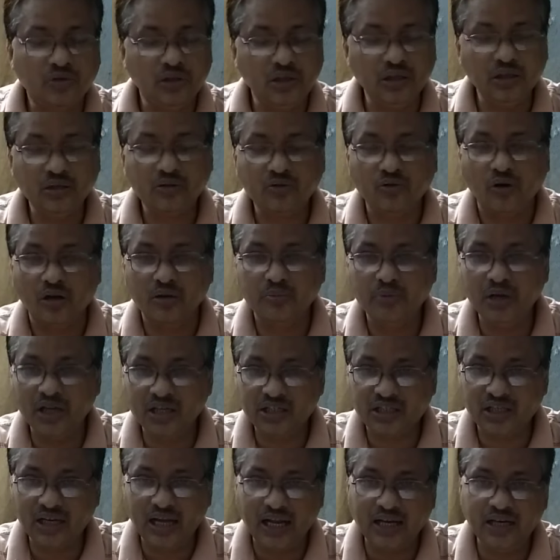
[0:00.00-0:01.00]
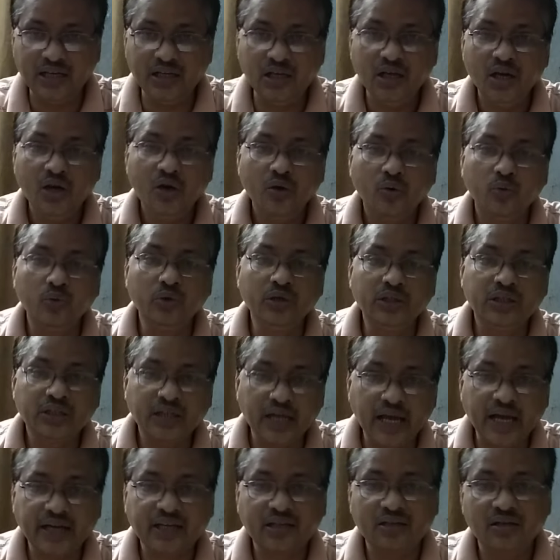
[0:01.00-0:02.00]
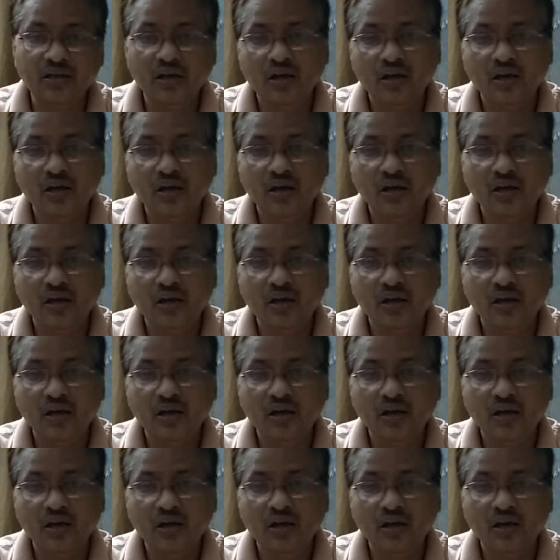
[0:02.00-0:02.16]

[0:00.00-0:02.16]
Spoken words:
In conventionally, we take